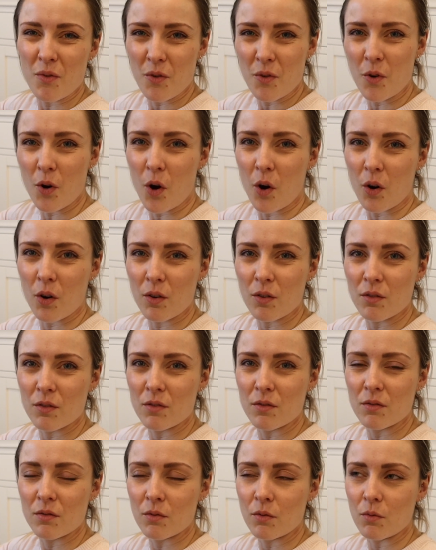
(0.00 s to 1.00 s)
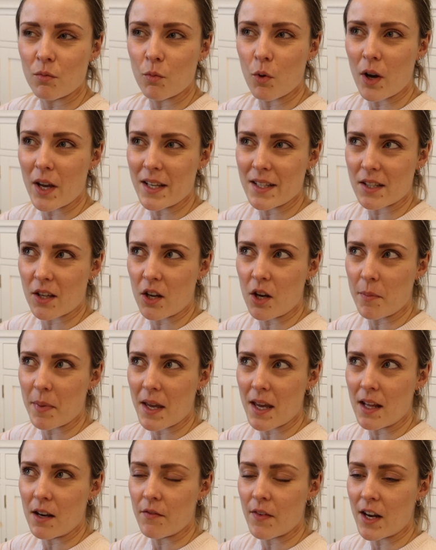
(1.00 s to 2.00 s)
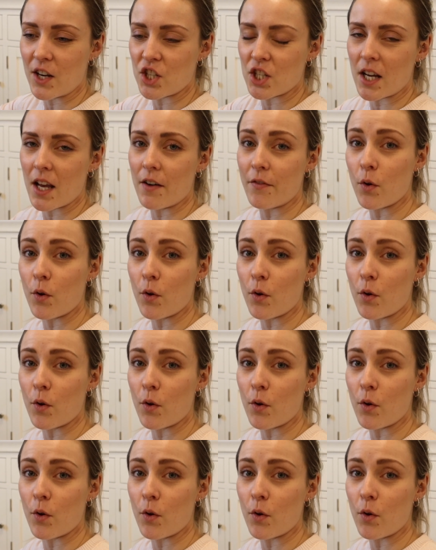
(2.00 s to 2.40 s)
not what he's going to be in eventually.